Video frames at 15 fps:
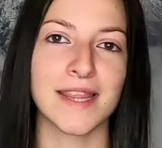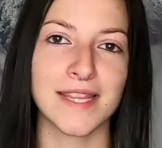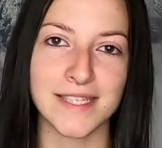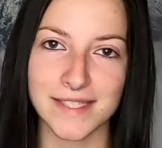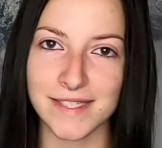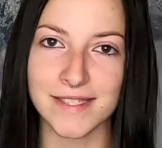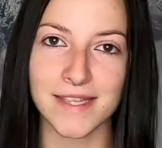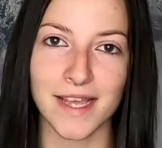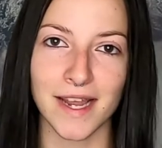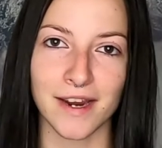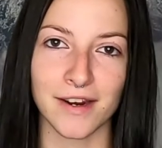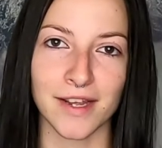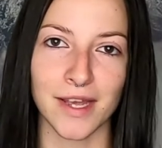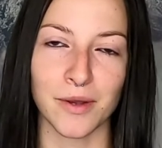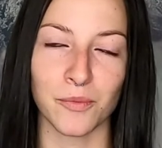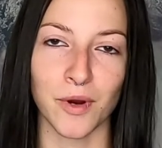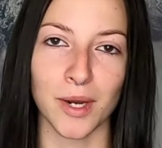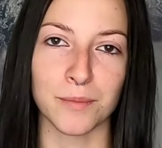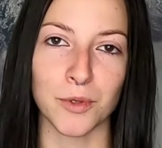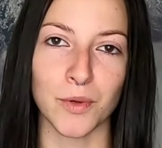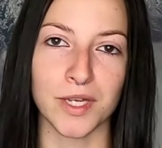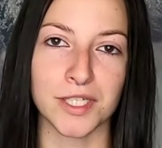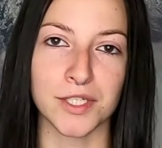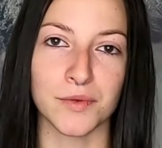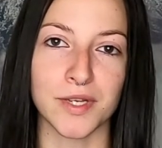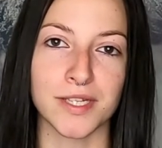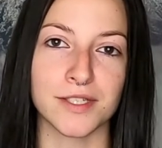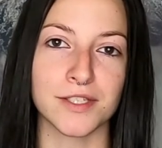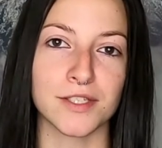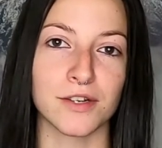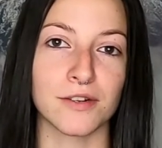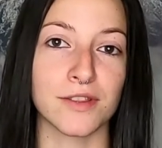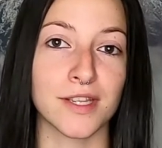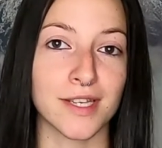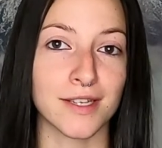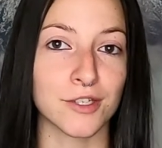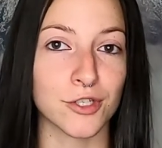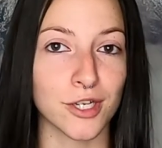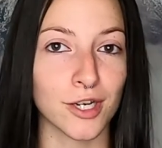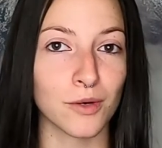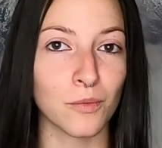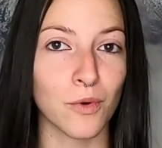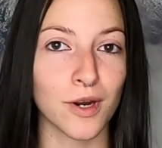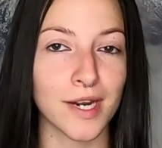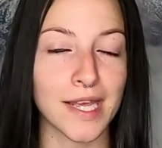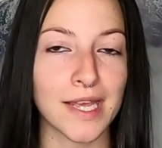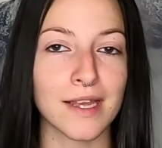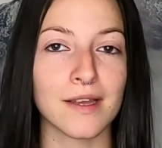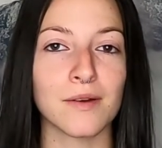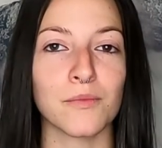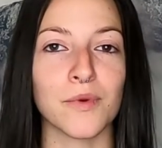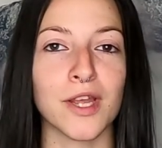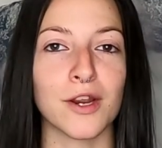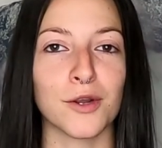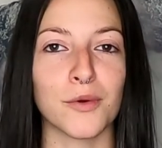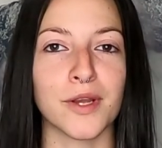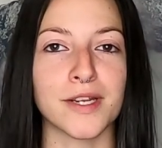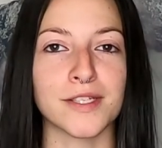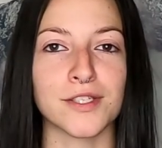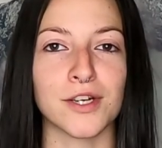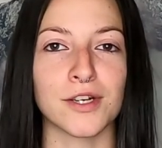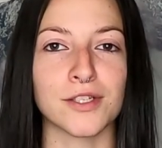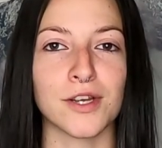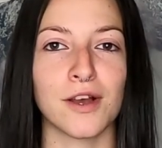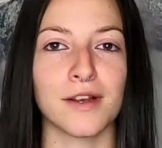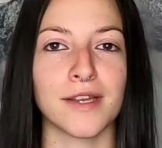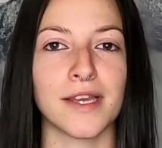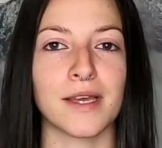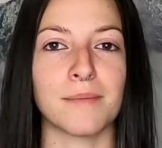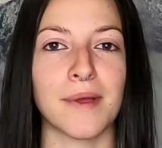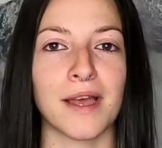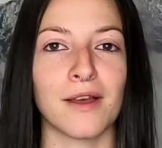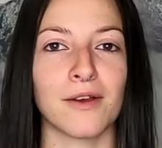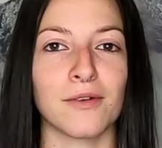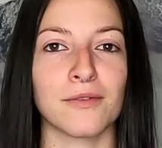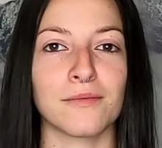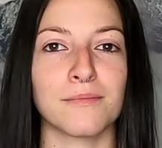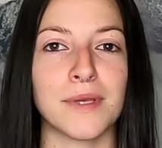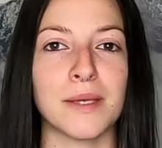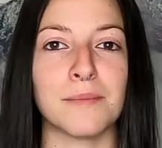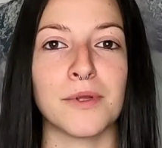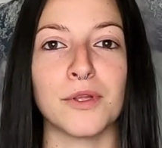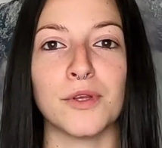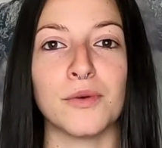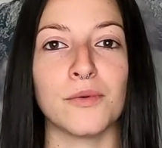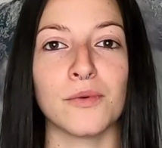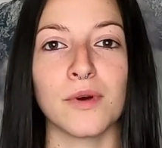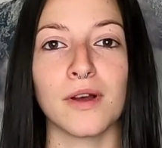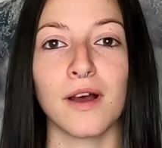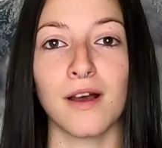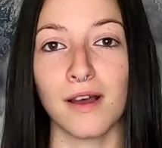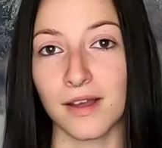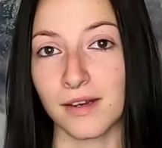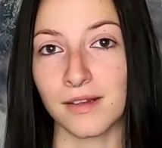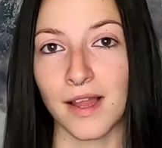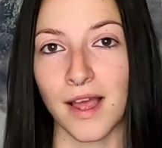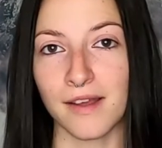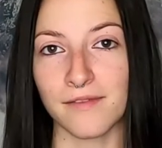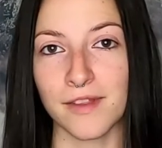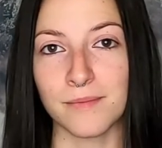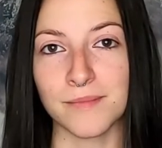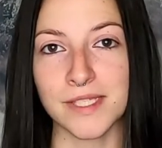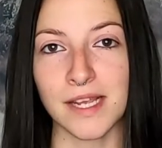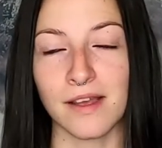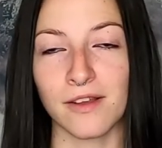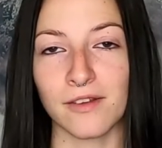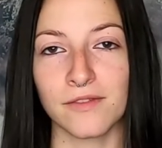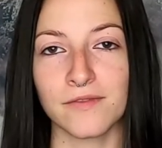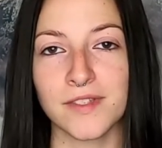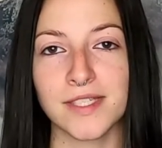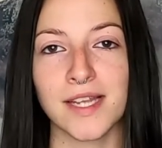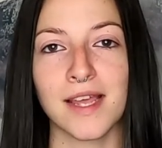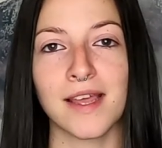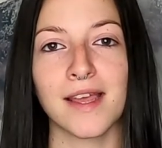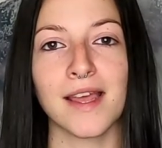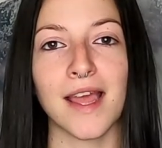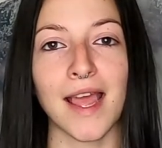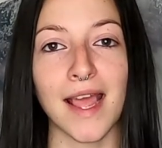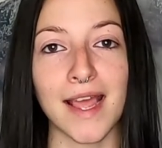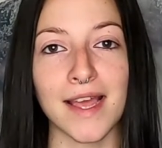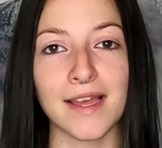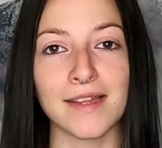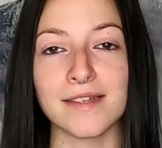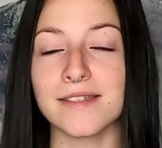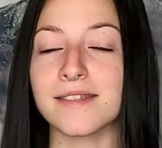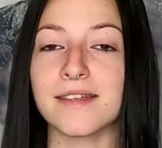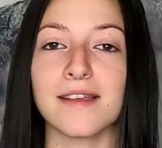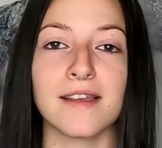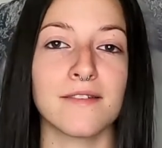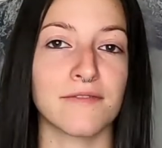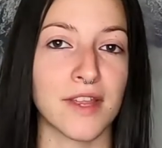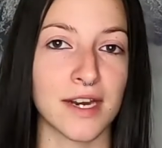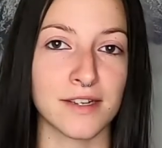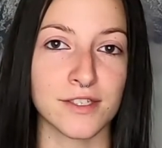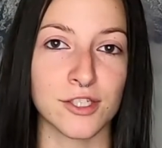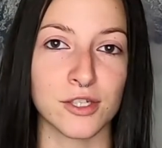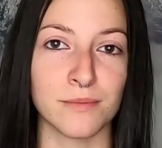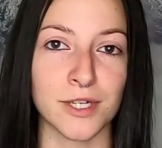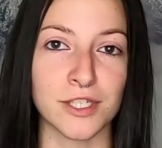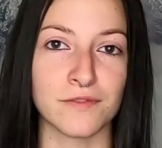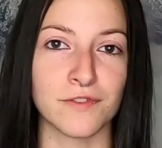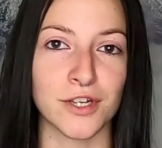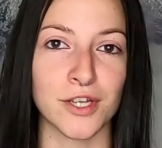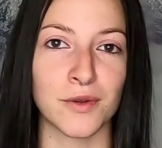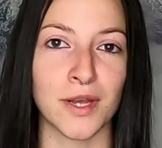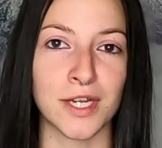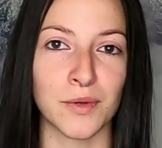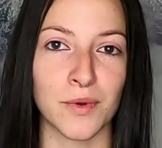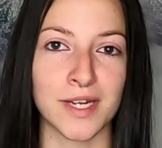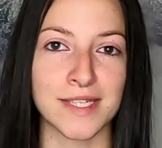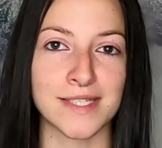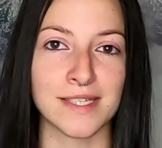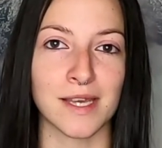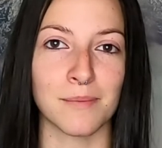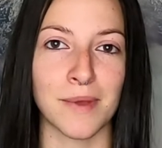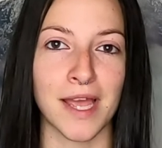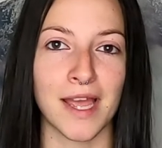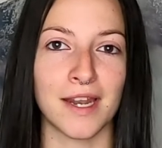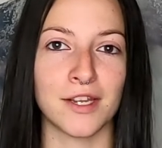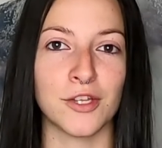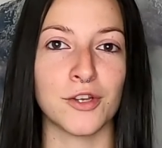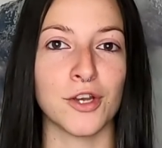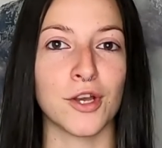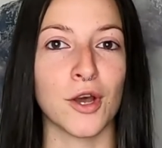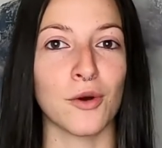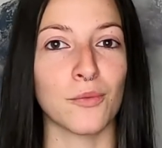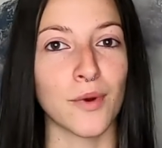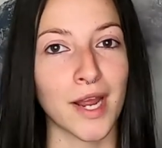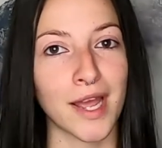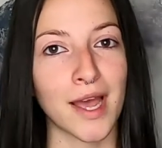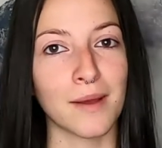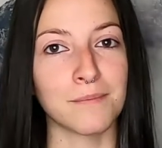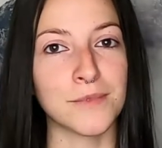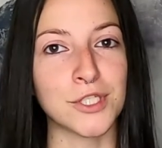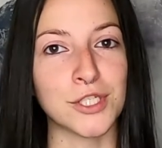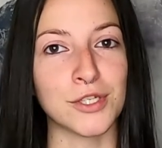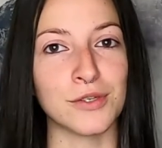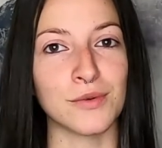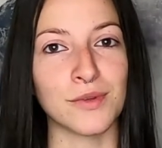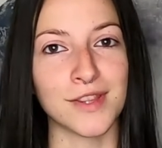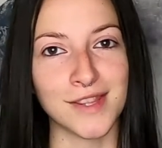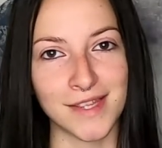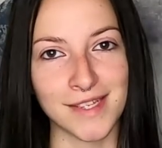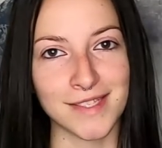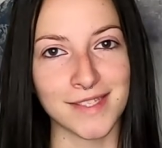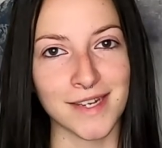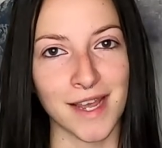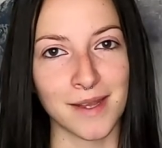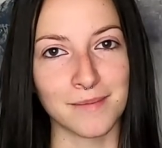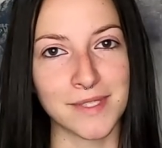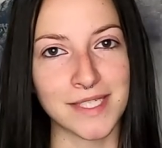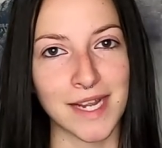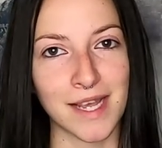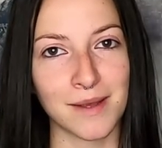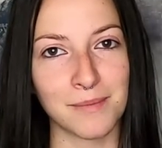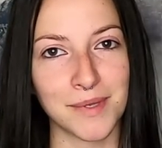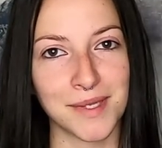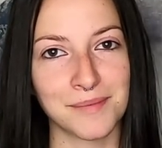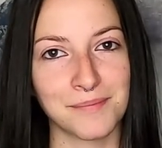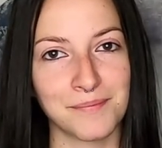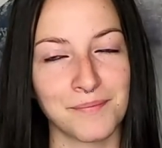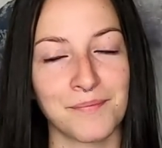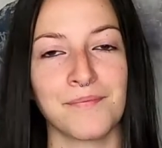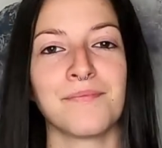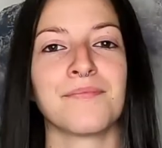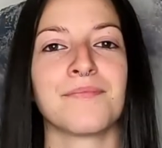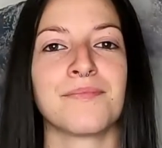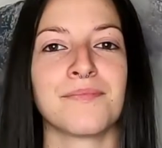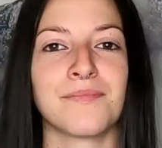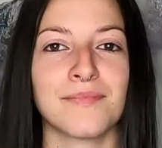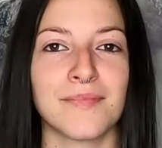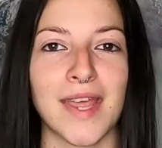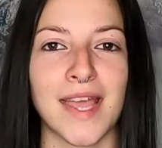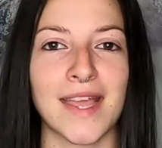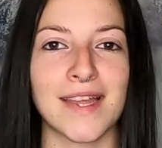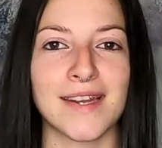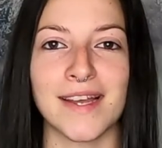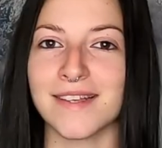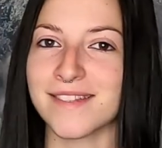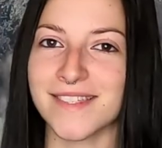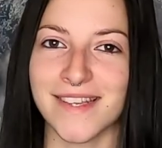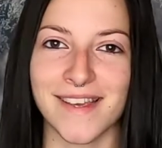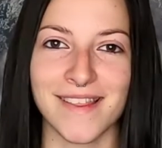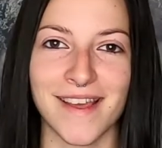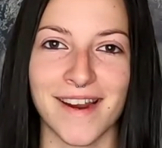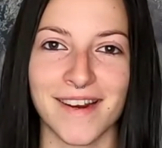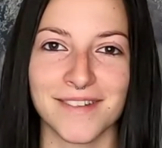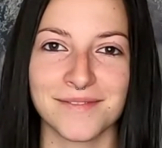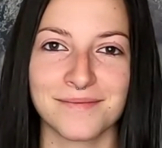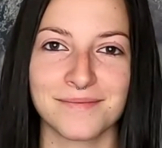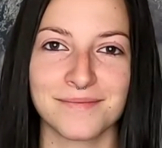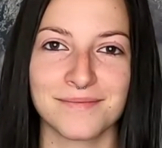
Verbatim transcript: This is the area where I'm going to insert the trigger warning. We are going to start talking about people who unalive themselves. And if that is too much for you and you want to skip ahead, you could go right up to this timestamp and I'll see you there.